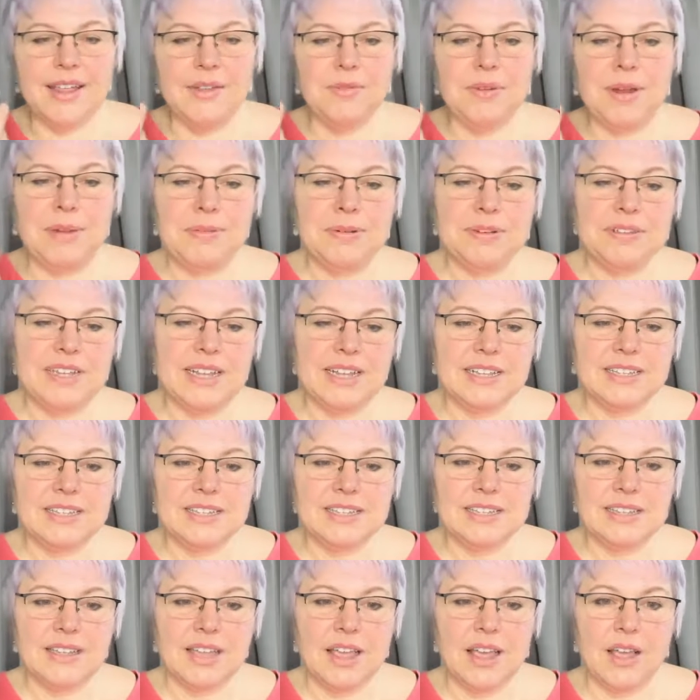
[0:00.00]

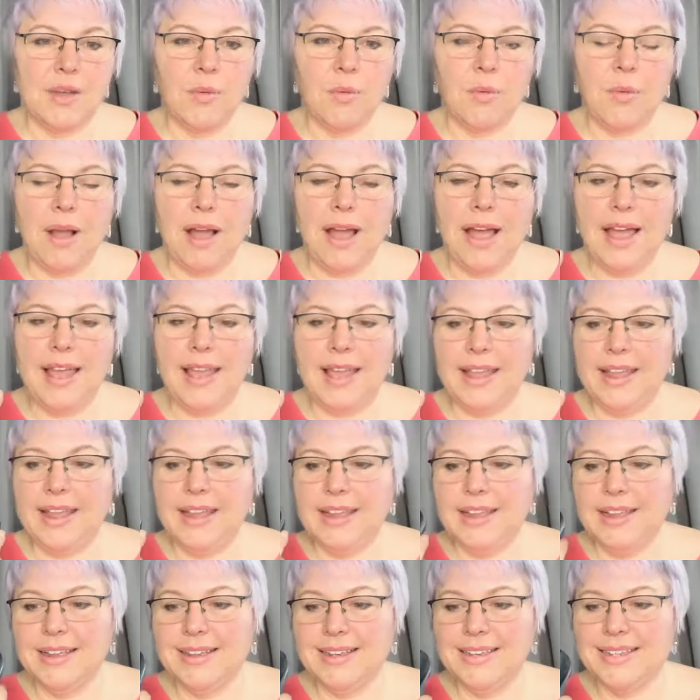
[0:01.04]
represents,
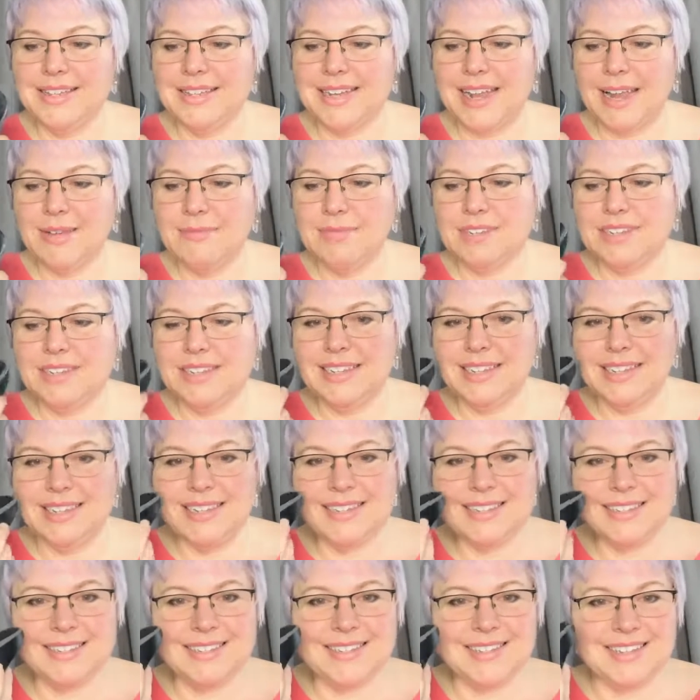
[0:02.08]
why did I
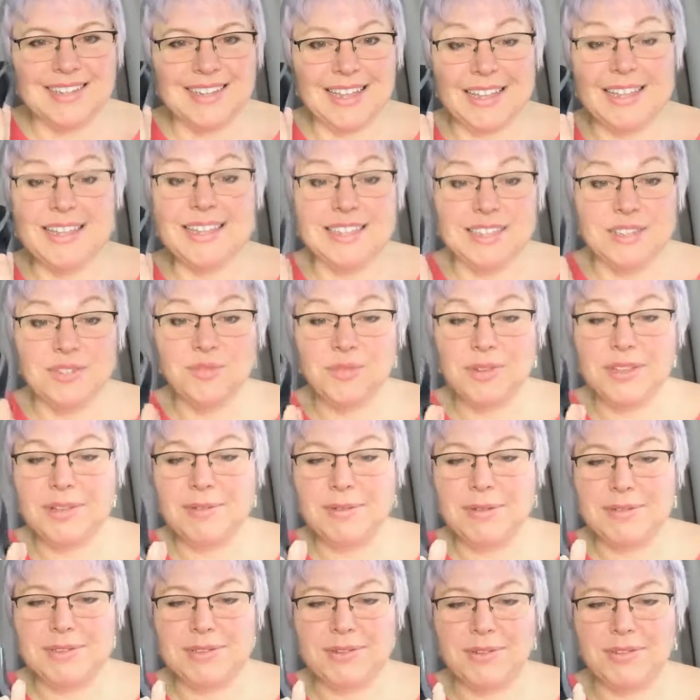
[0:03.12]
resist? And this is really
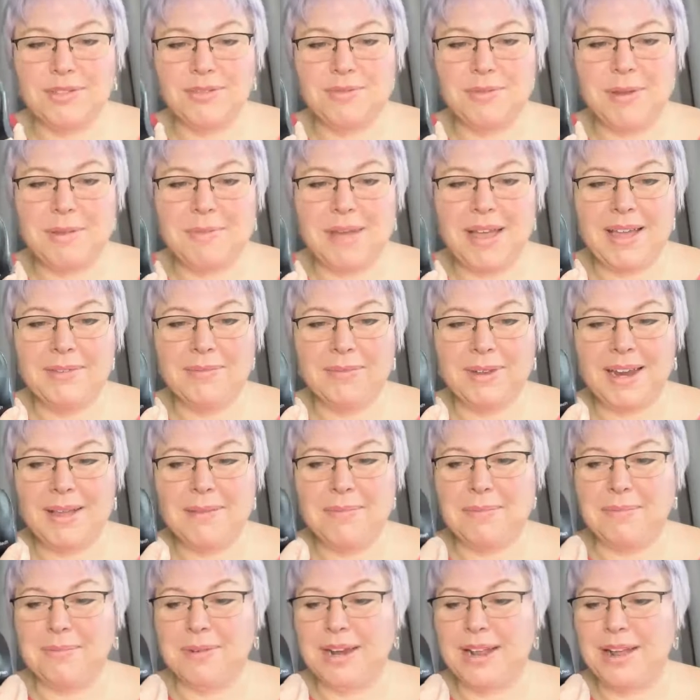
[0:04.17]
what was going through my mind when
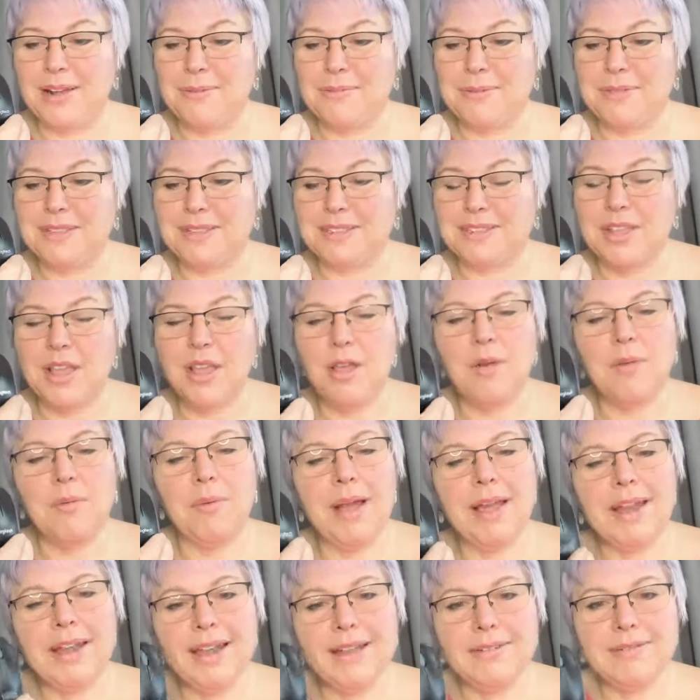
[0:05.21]
I opened this.
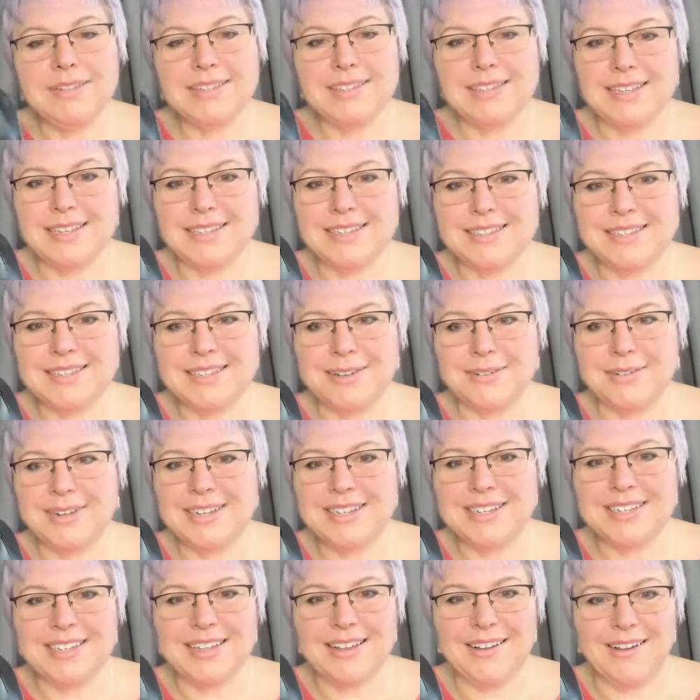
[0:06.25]
Why did I resist
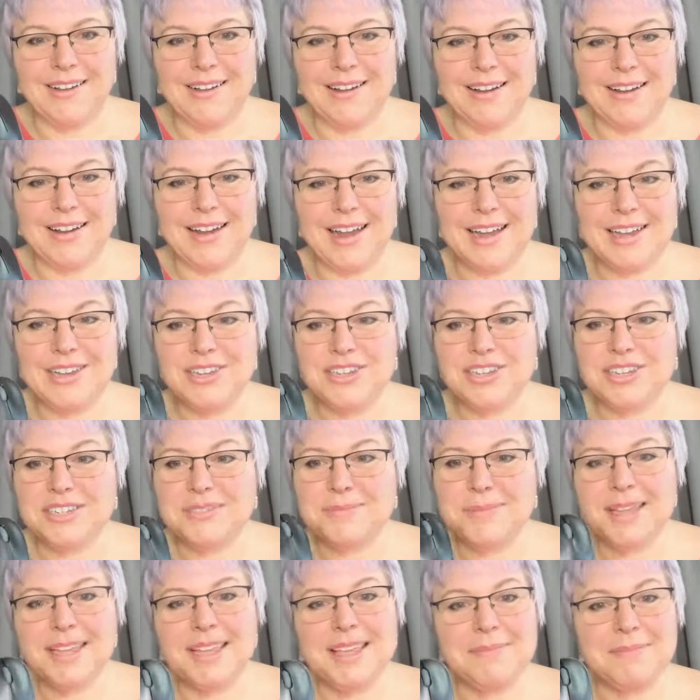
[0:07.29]
going to the car and just
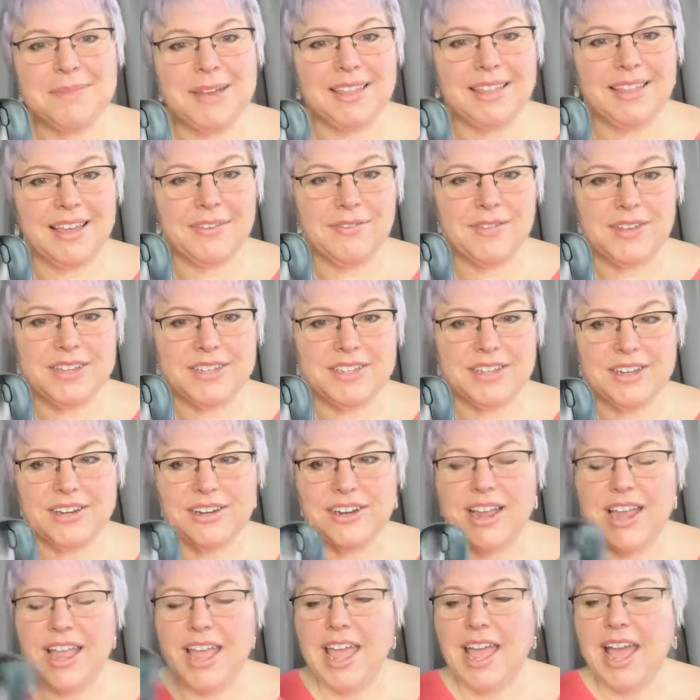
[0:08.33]
making my life
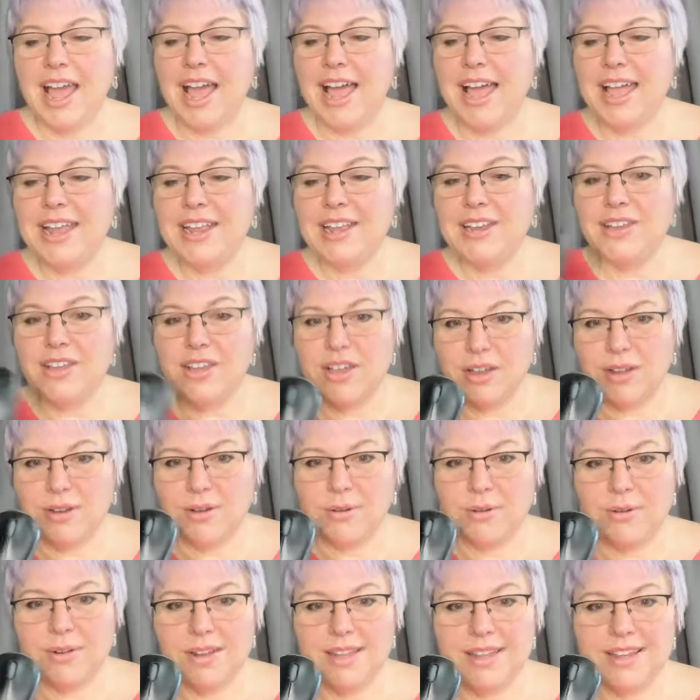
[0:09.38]
easier? I
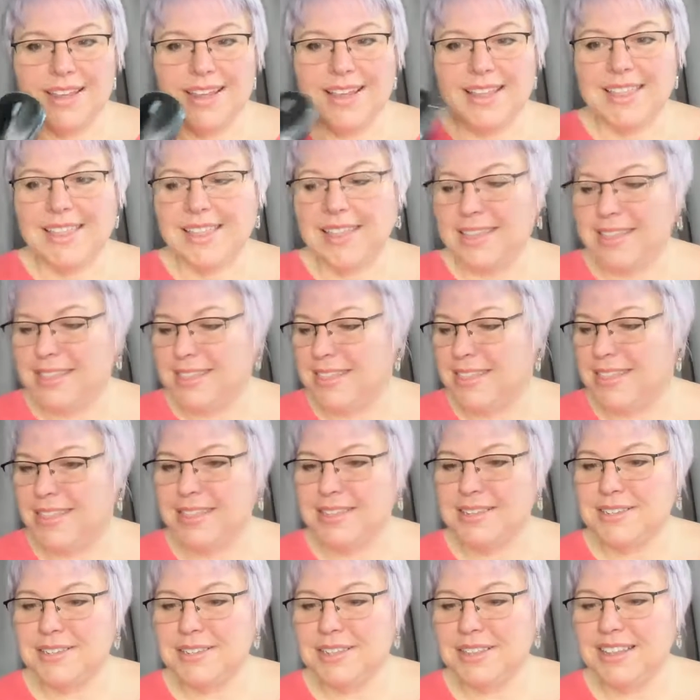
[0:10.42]
know that
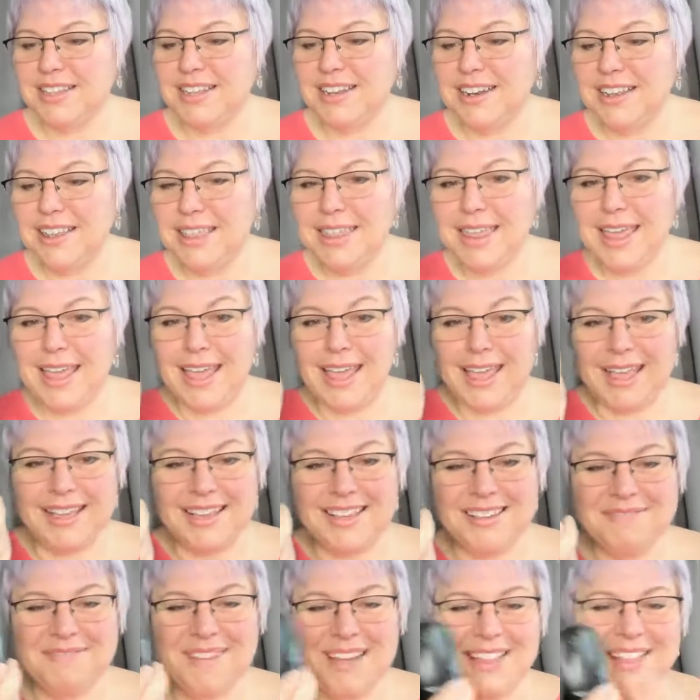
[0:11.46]
this little
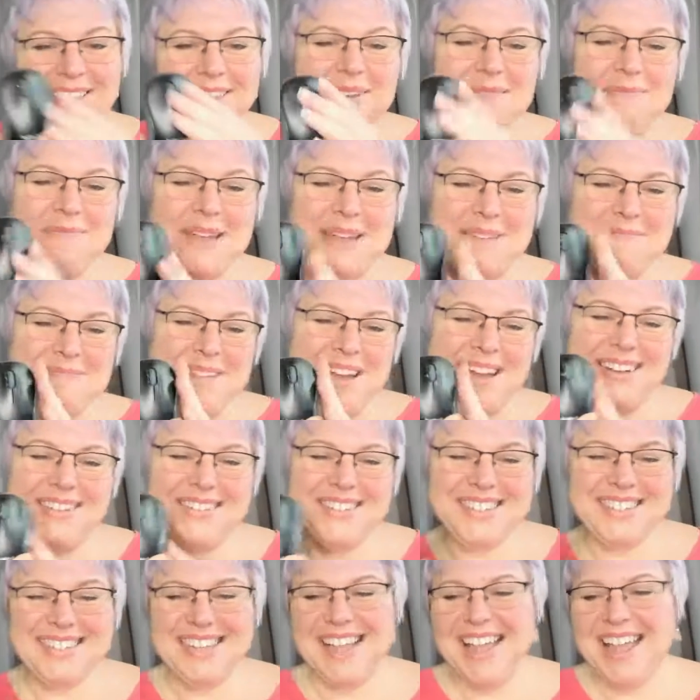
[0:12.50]
thing, my little pet
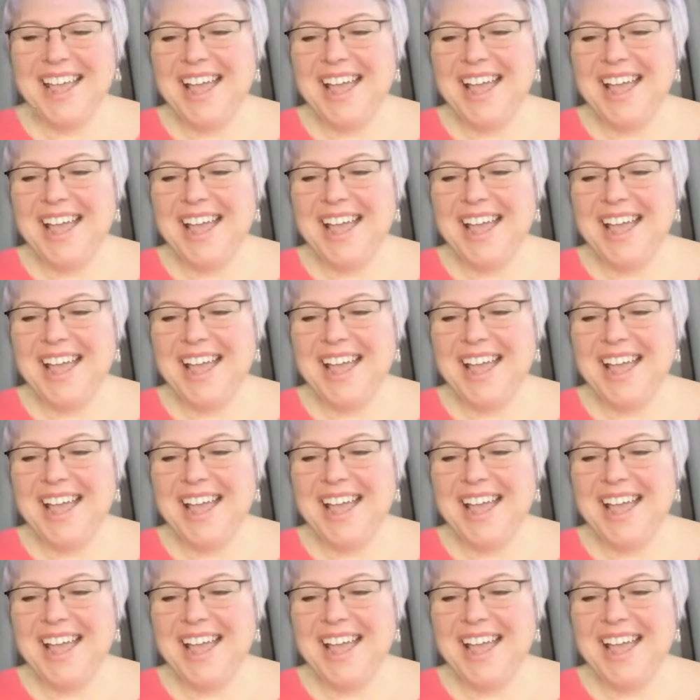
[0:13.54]
mouse,